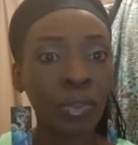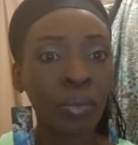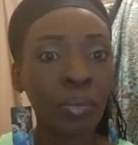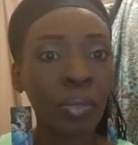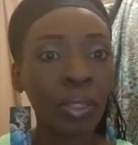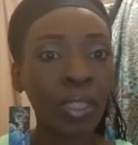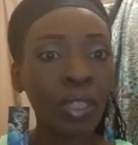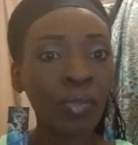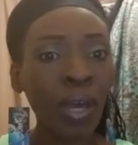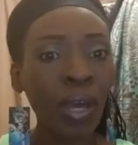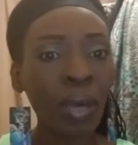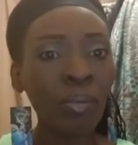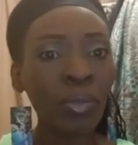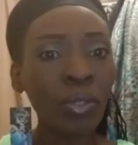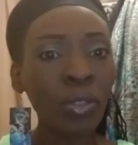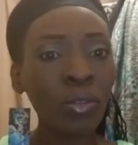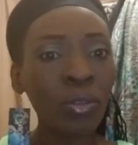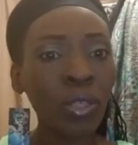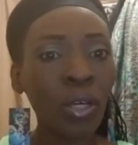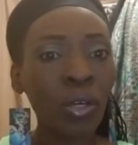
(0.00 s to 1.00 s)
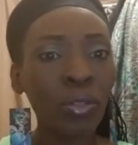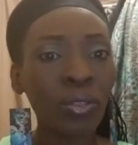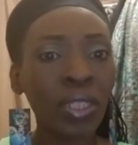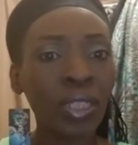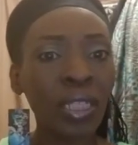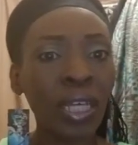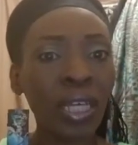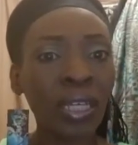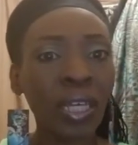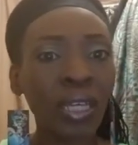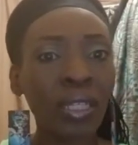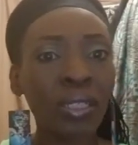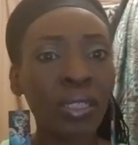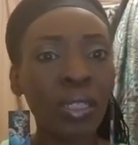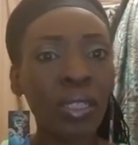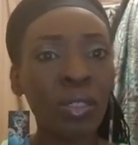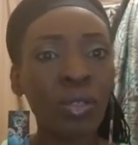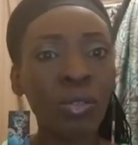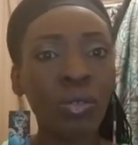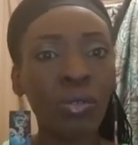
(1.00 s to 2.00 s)
But if I move those, then I can't
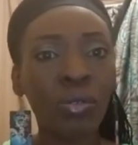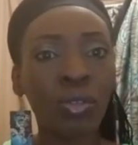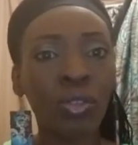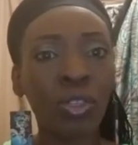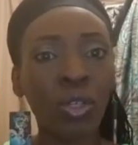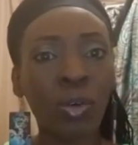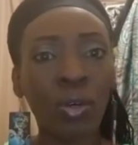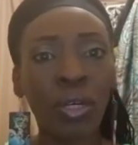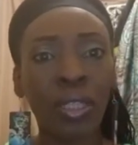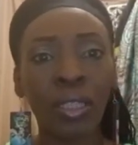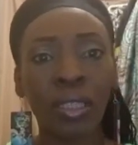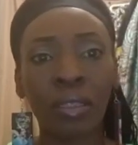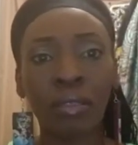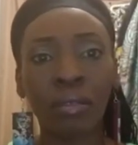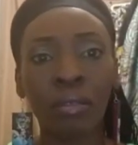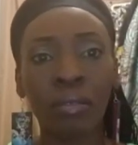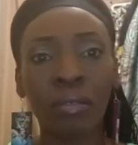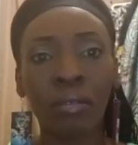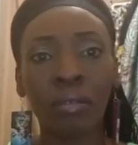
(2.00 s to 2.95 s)
see who's joining.